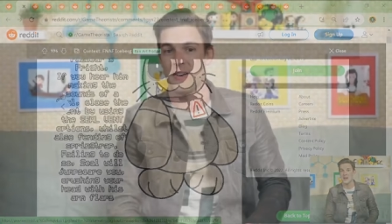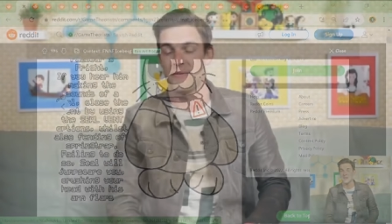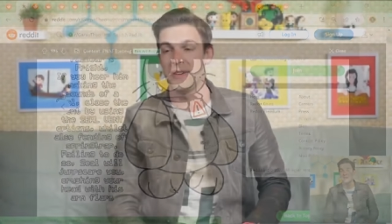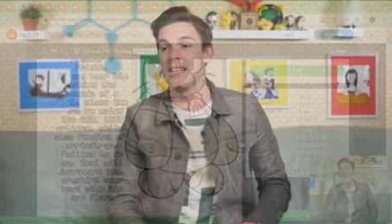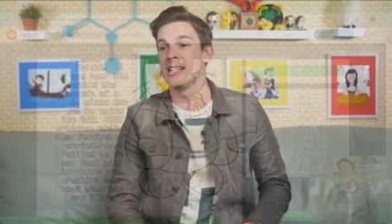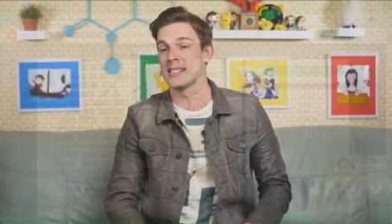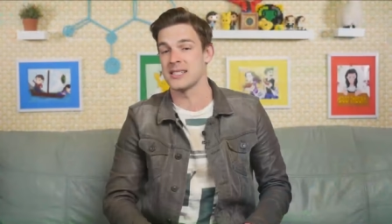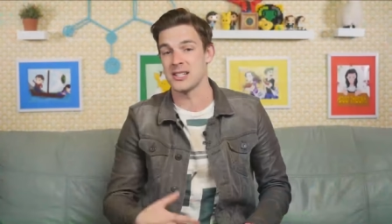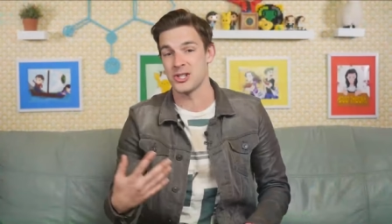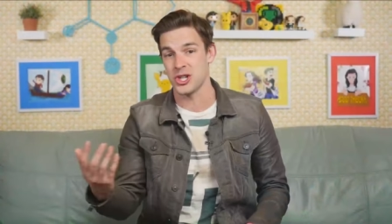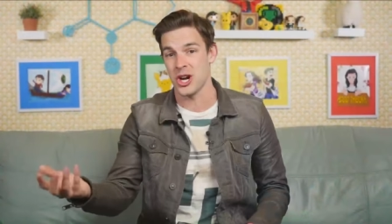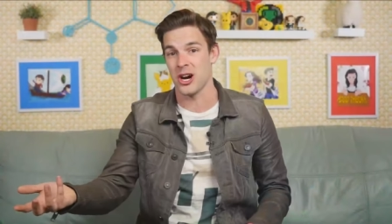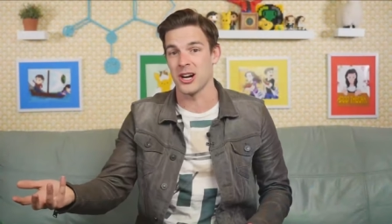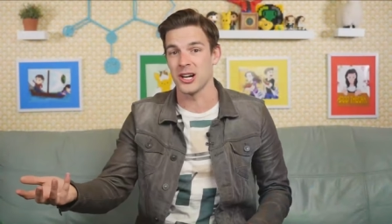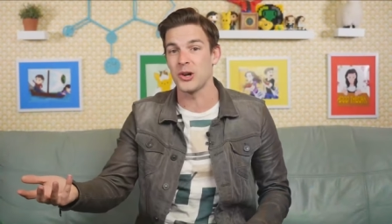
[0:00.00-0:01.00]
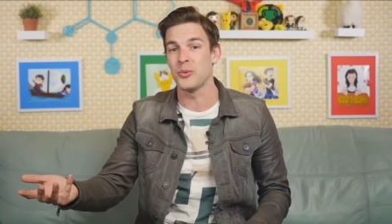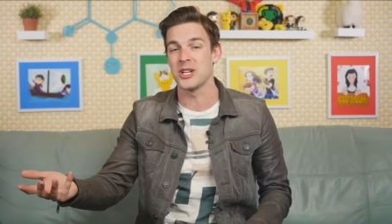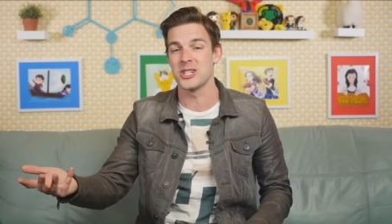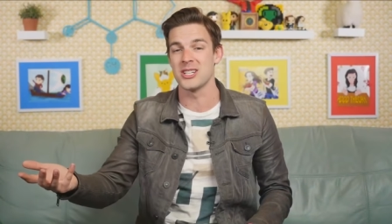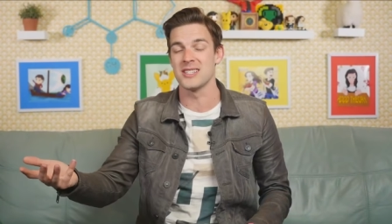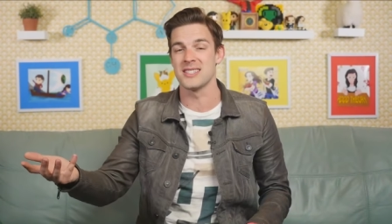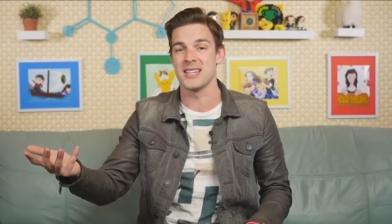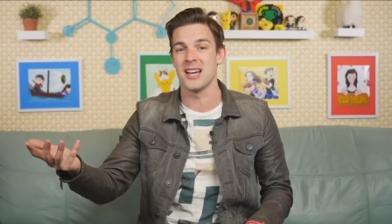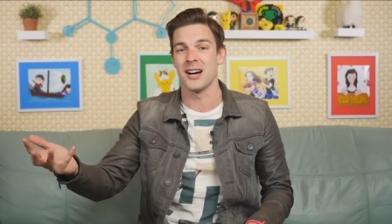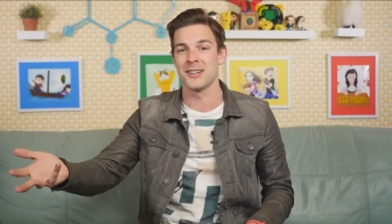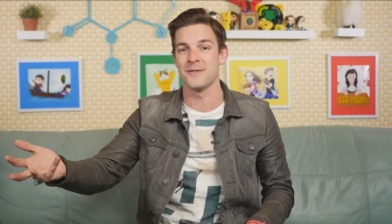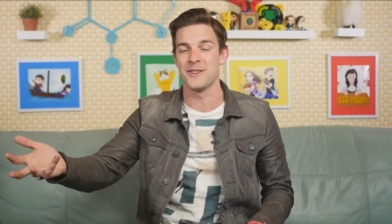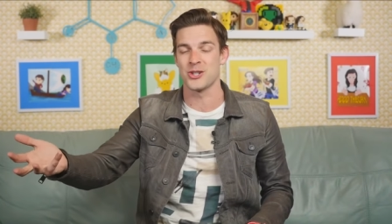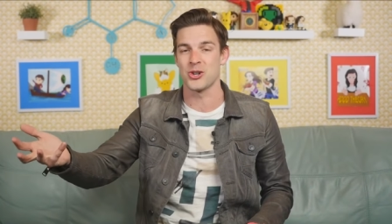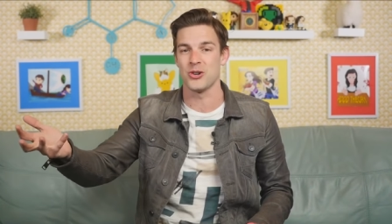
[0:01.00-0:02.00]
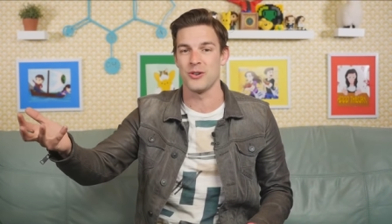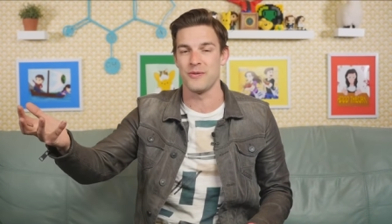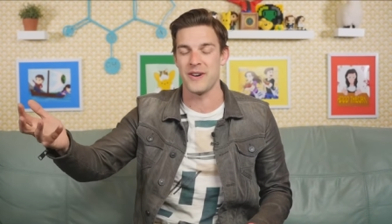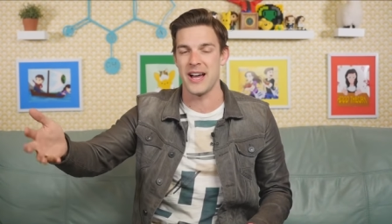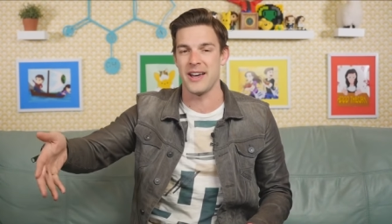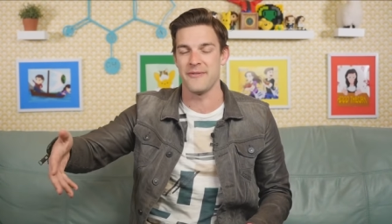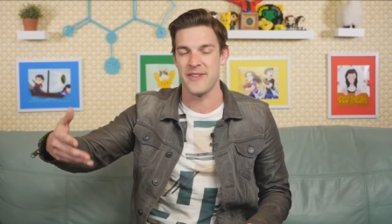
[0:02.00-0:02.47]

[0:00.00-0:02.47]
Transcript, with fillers: Felix the Shark, which is the unofficial Fa-